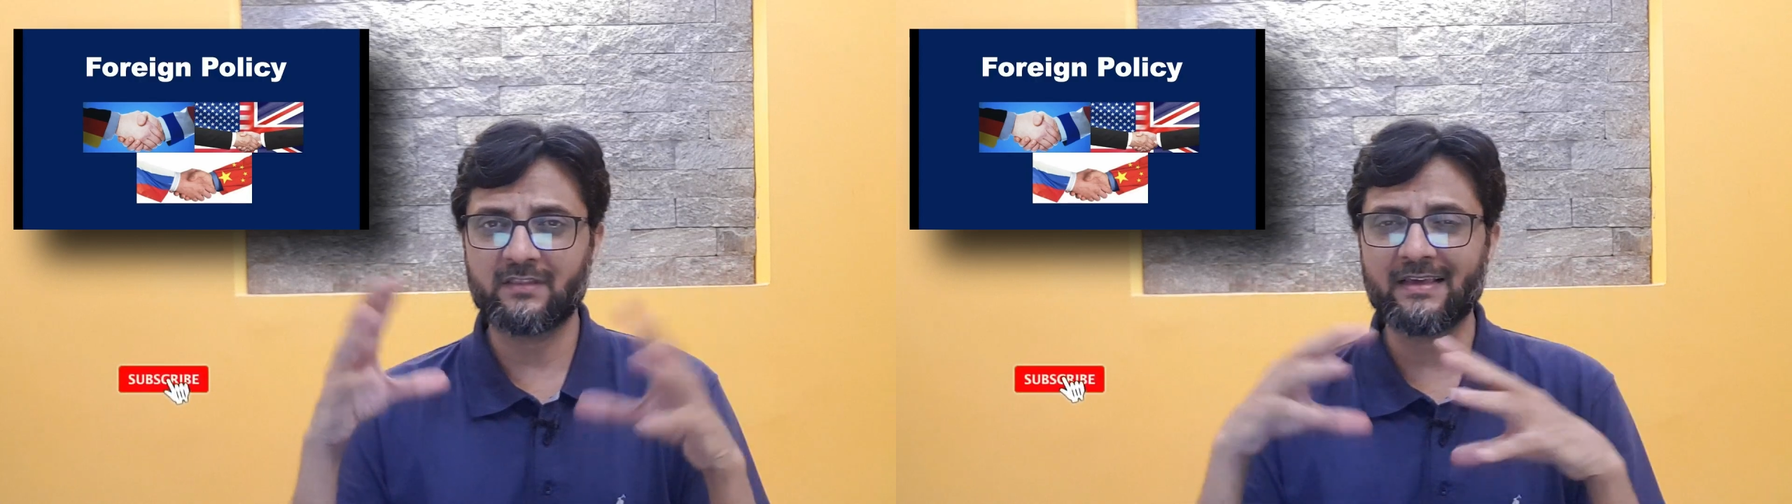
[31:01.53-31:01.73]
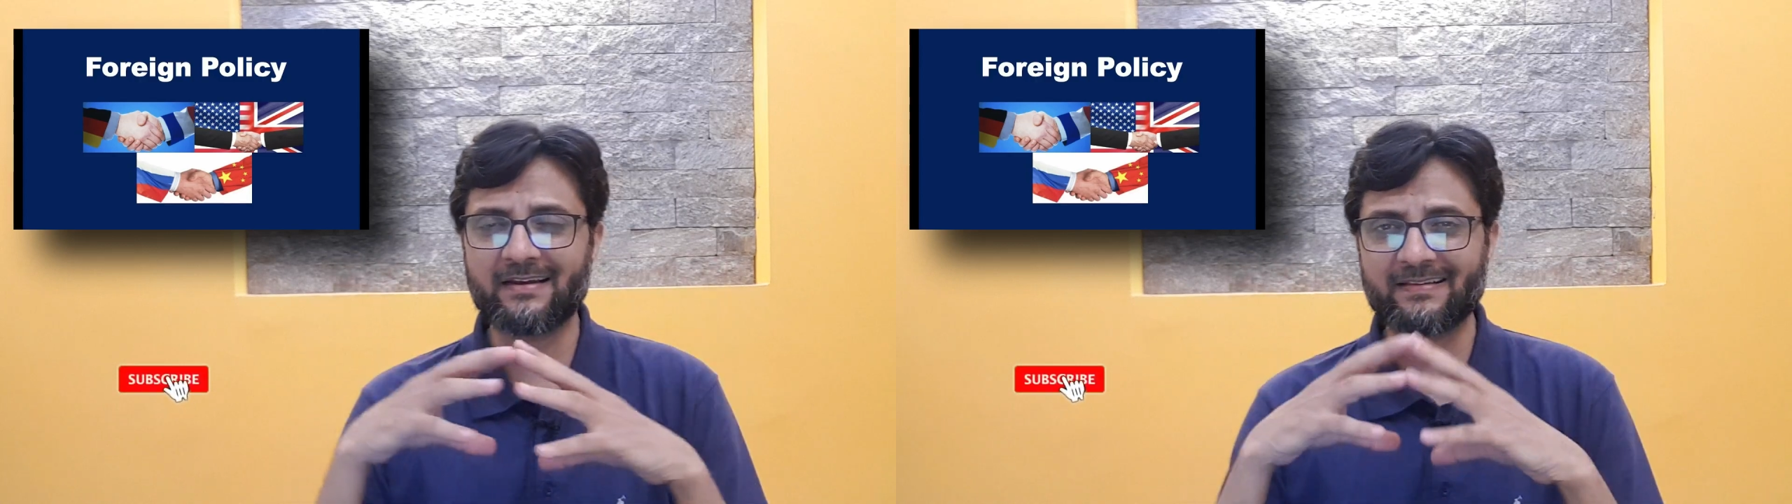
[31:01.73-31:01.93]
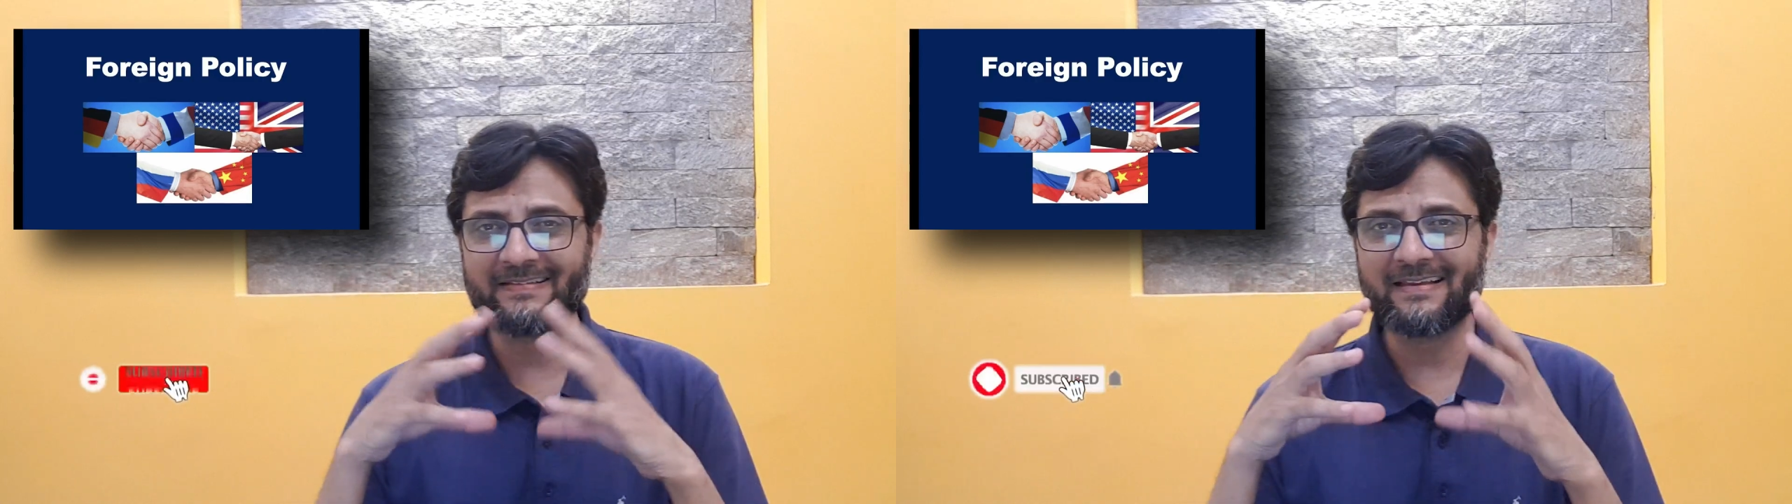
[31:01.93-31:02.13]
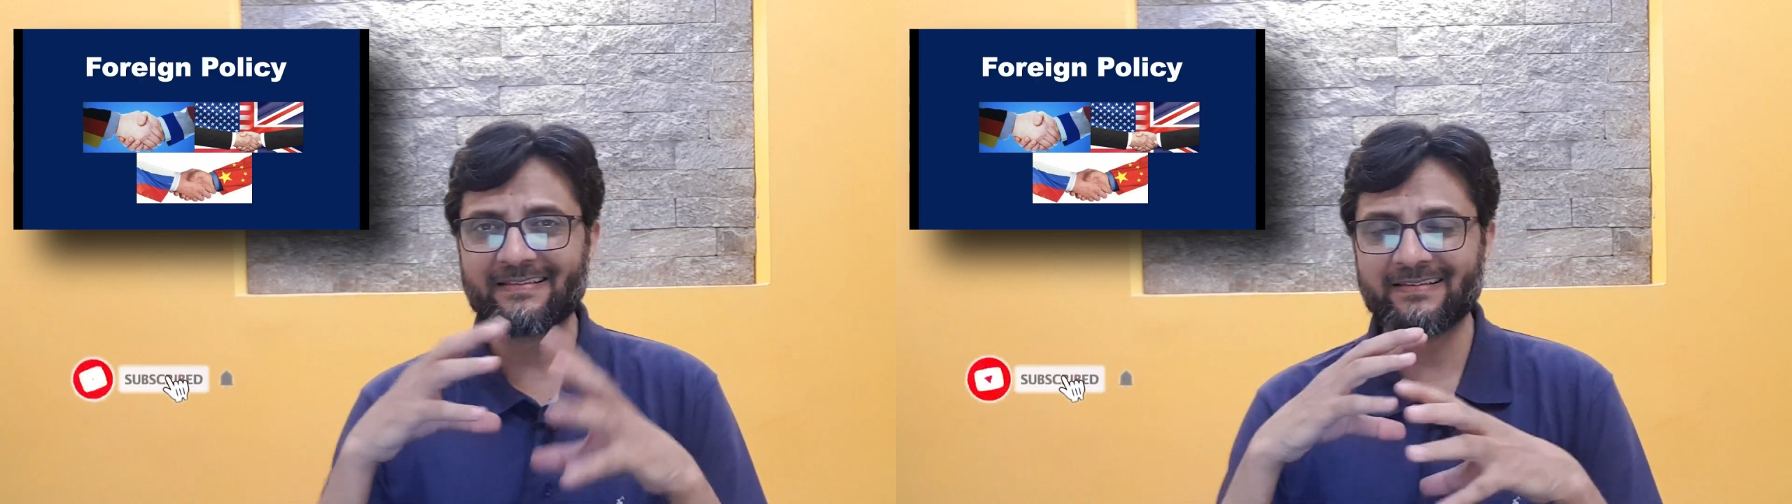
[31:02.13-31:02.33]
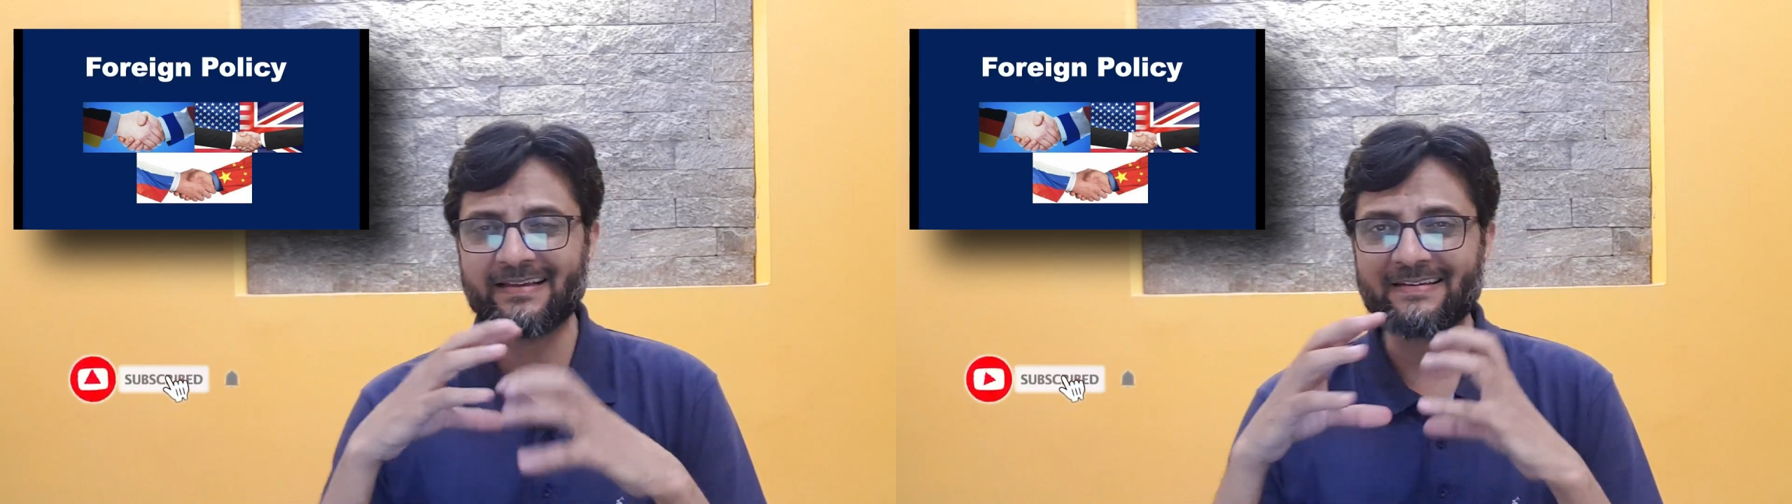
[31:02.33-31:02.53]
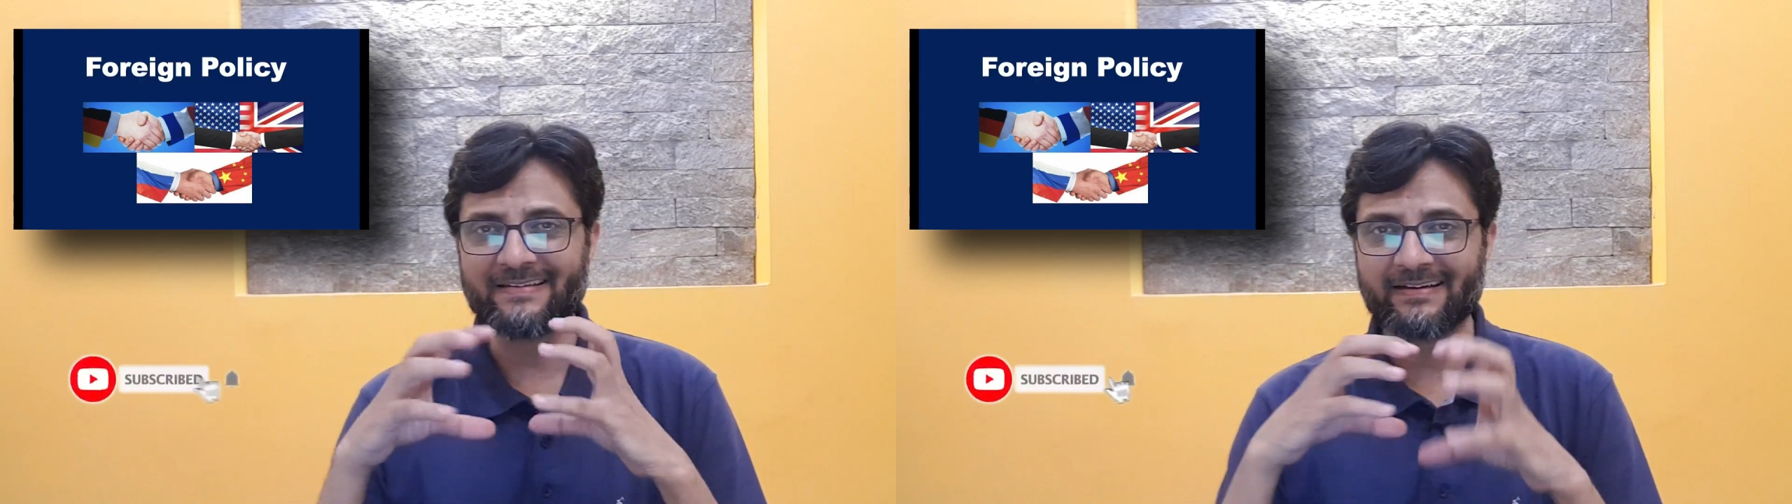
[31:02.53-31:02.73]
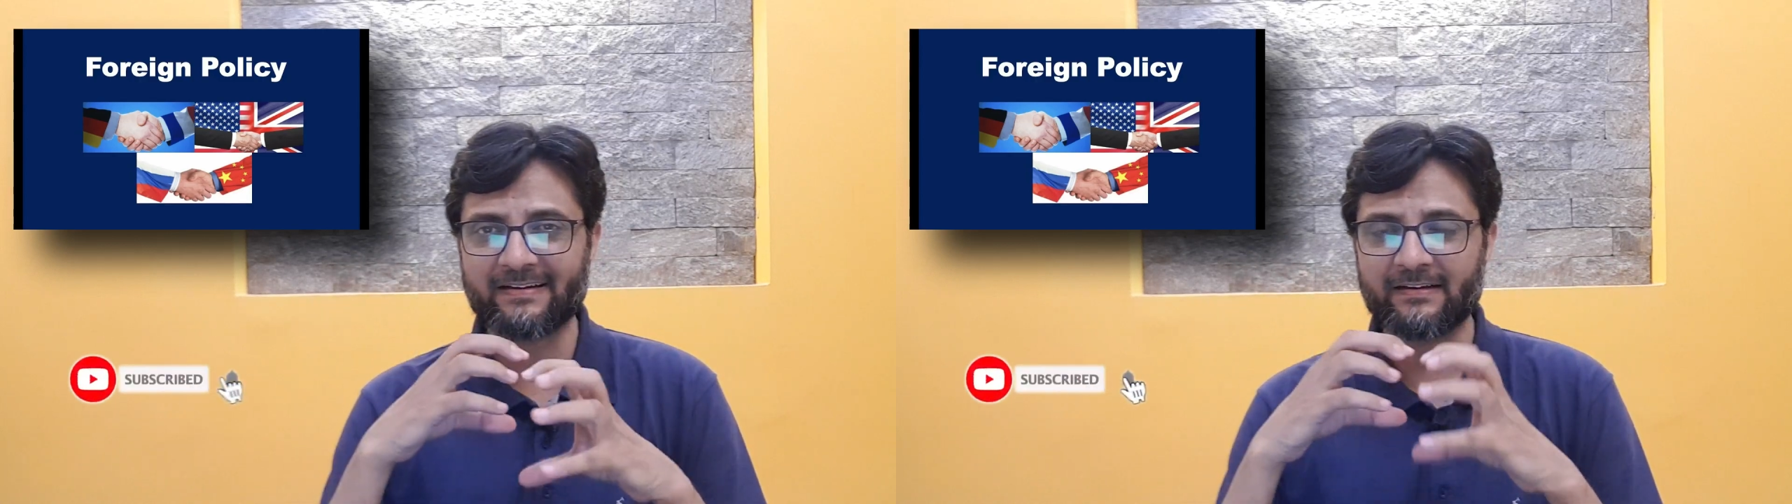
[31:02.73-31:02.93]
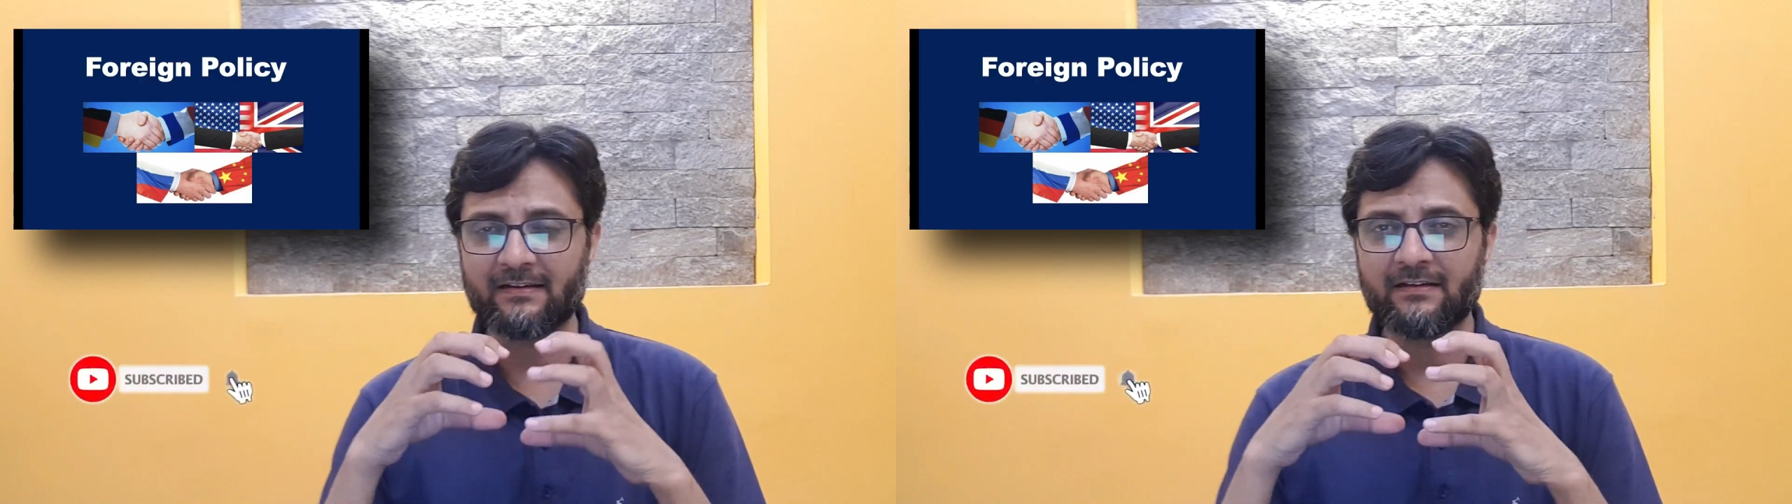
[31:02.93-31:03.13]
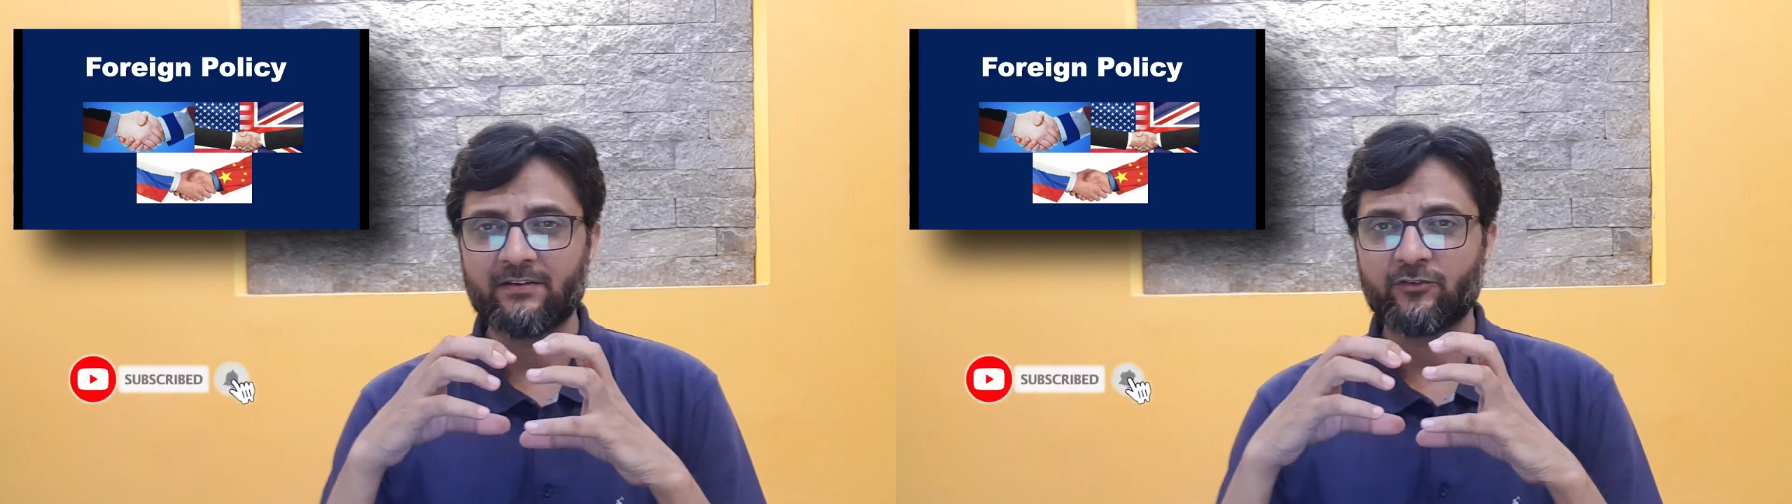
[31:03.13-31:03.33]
there is internal